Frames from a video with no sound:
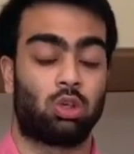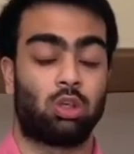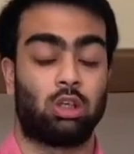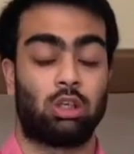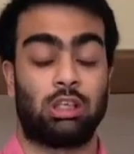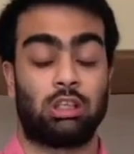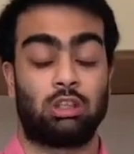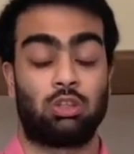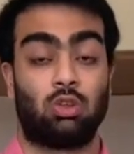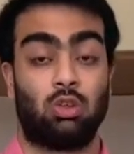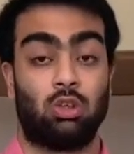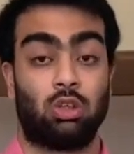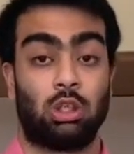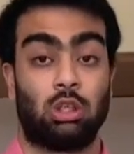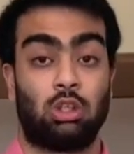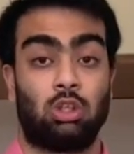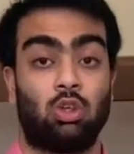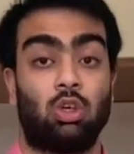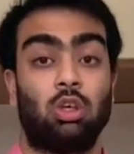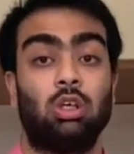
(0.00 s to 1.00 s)
or a restaurant
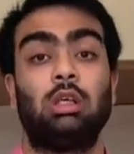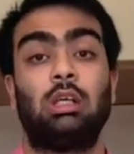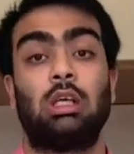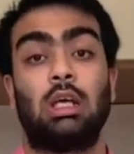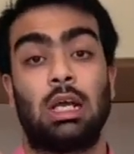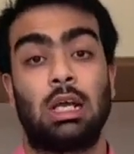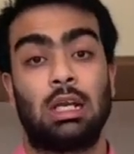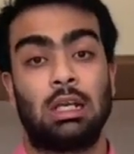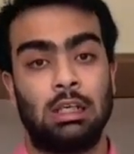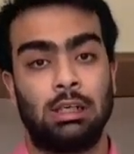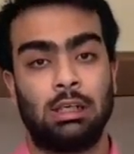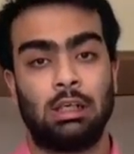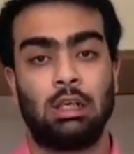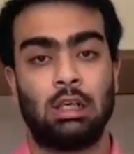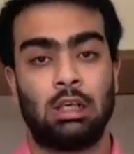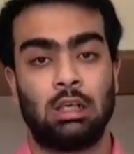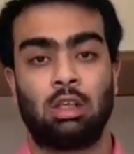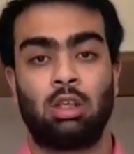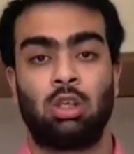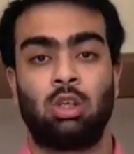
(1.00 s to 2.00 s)
is not directly
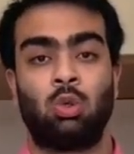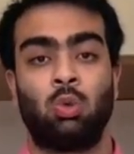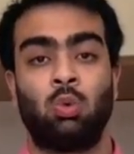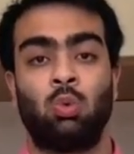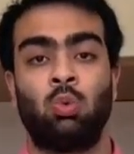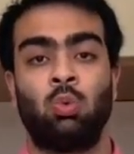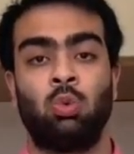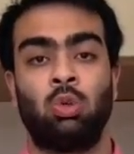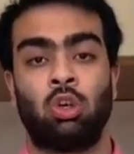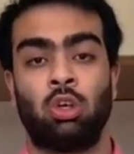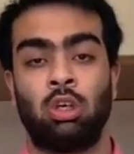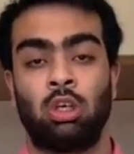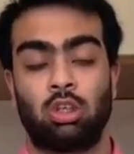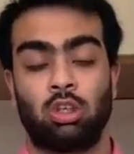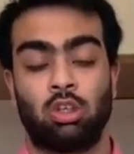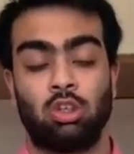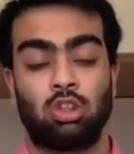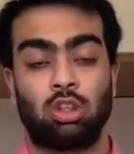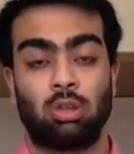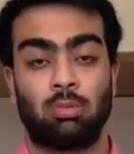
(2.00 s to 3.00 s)
related to your
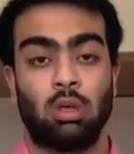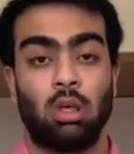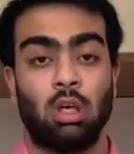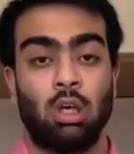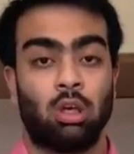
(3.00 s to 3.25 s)
internship,